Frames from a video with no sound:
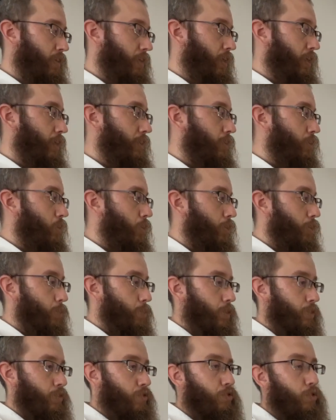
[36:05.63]
and the older
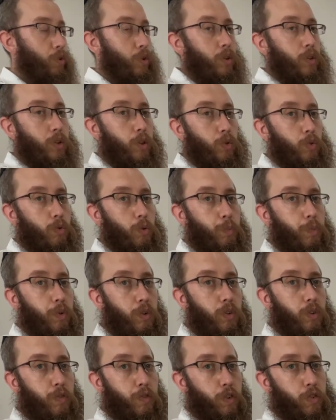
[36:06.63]
ones join the
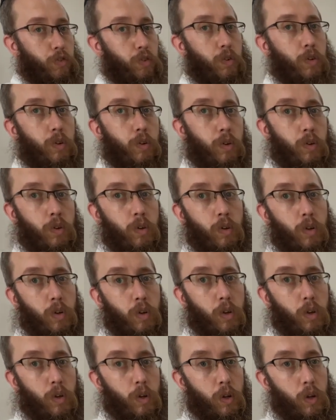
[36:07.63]
European division
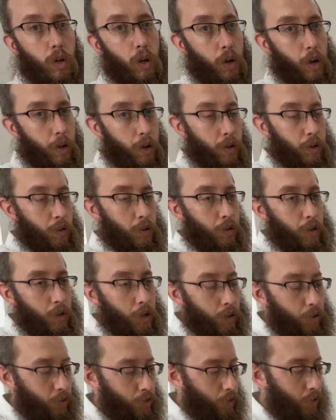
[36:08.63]
and
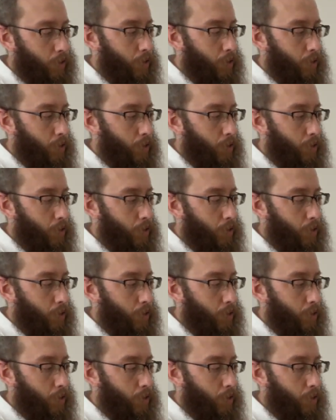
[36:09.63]
get